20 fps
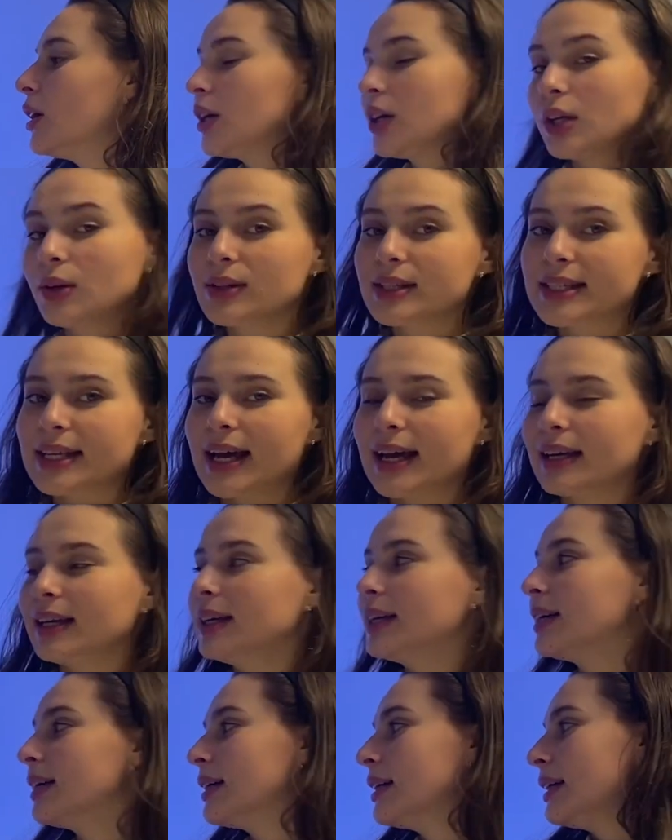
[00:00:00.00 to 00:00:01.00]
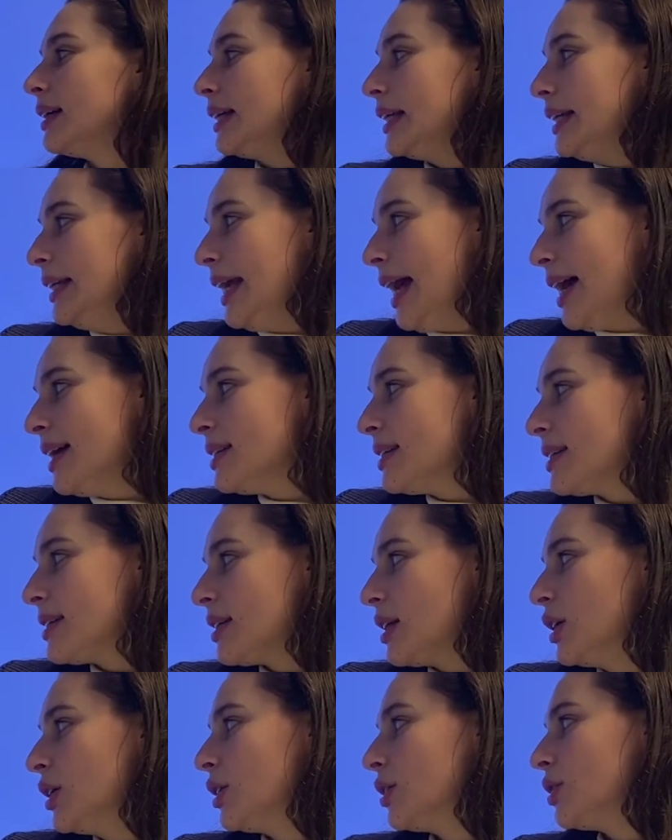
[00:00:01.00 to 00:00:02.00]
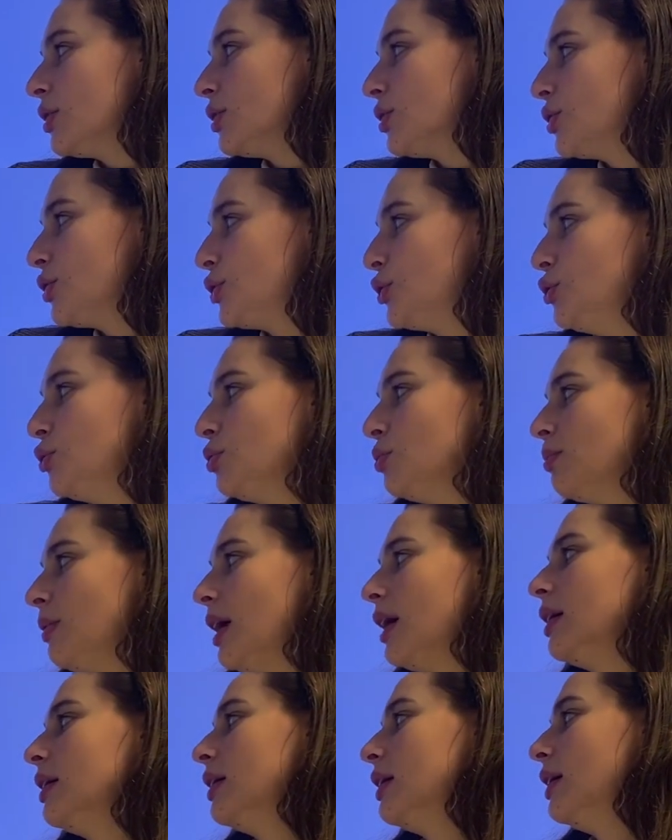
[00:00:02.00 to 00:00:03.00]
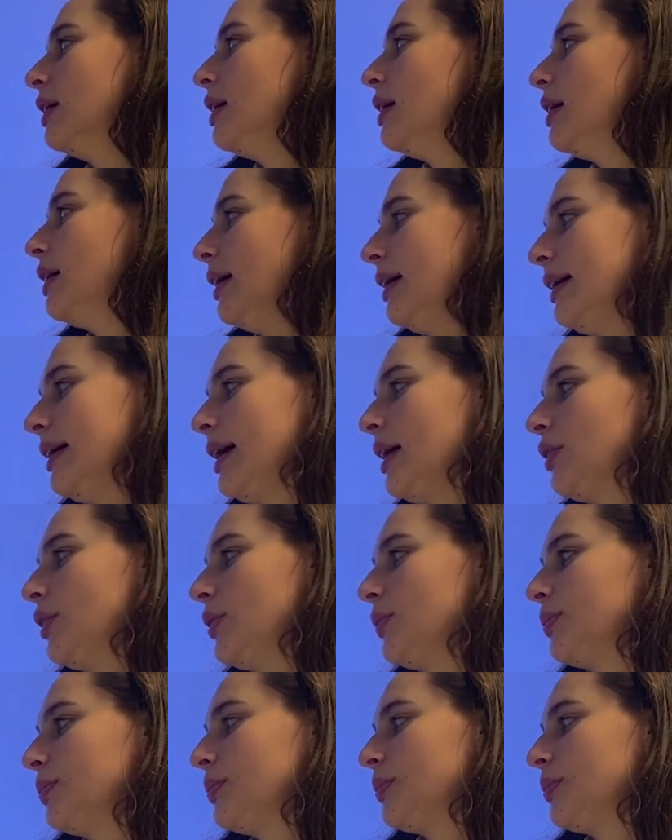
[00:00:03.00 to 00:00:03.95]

You'd say jest 7 rano.